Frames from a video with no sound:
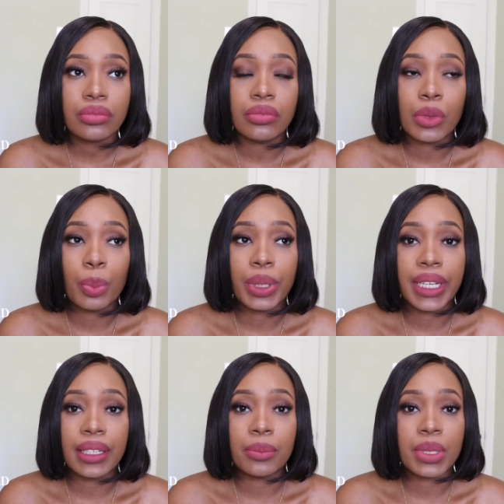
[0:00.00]

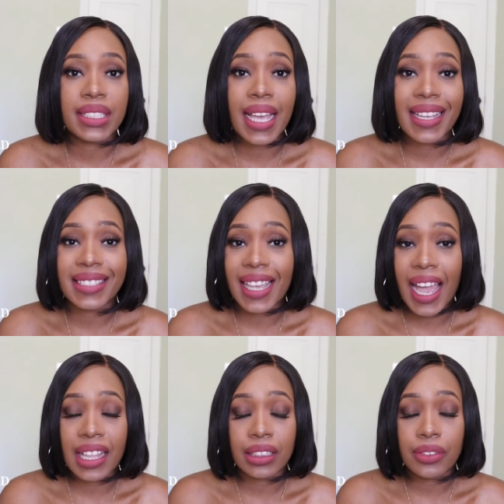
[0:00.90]
But besides
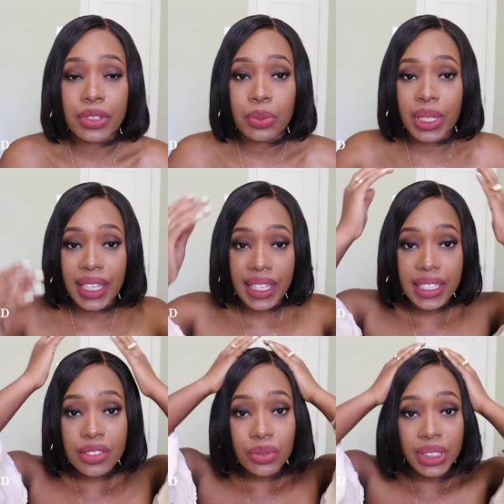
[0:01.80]
that, I love the wig.
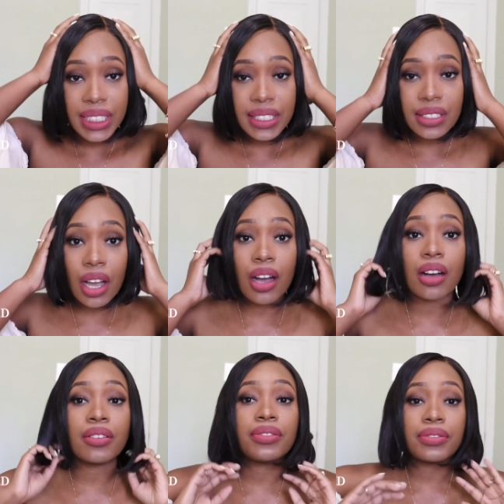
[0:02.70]
It's really
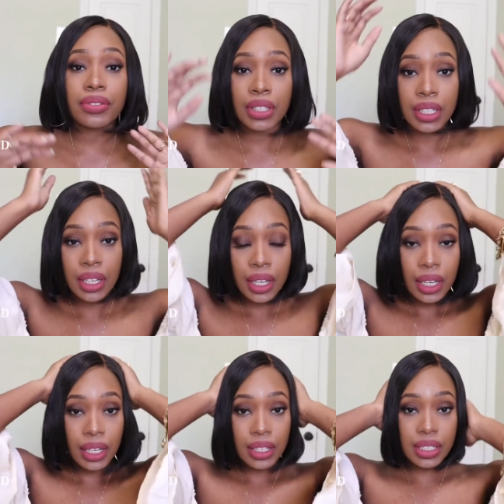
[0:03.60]
soft.
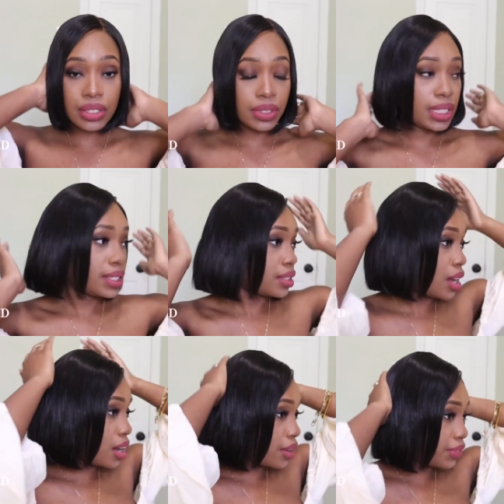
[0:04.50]
It's really
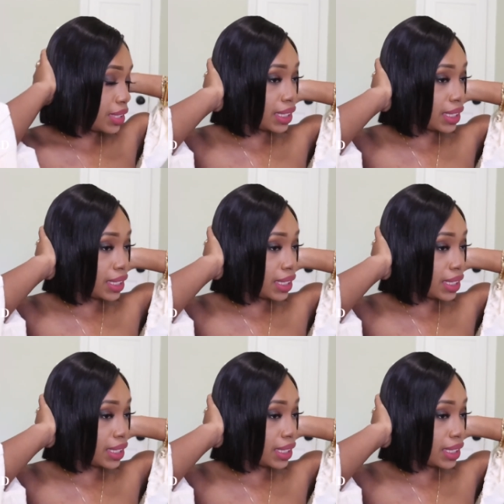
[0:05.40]
soft, and the